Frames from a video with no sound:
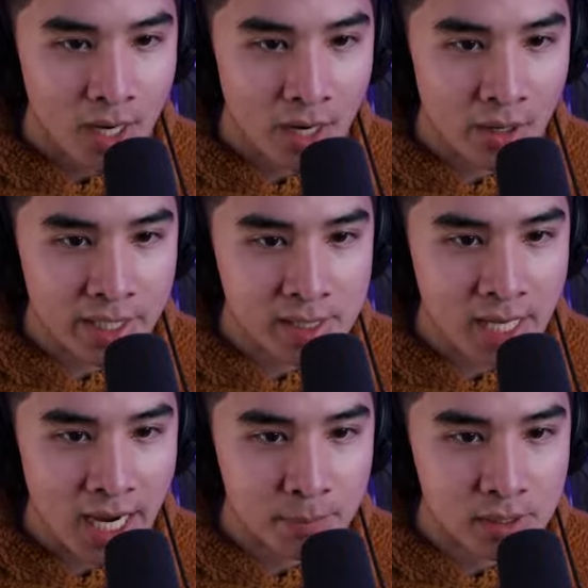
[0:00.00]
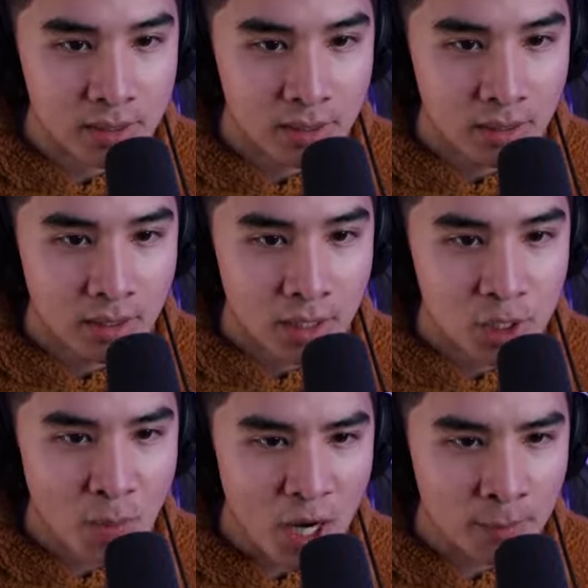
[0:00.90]
I already escaped.
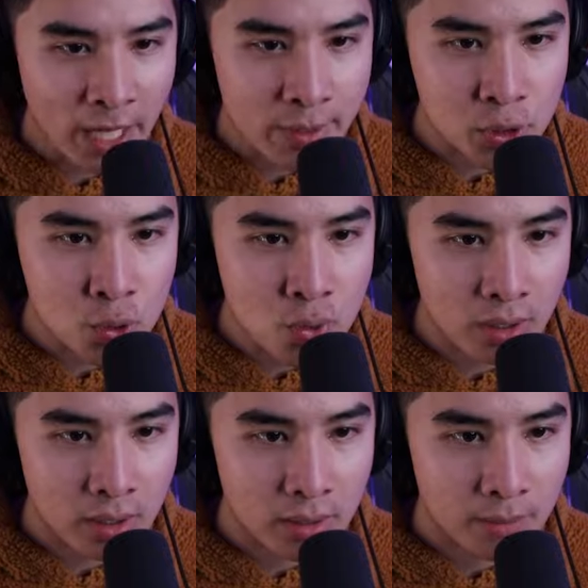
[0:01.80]
Because is too good.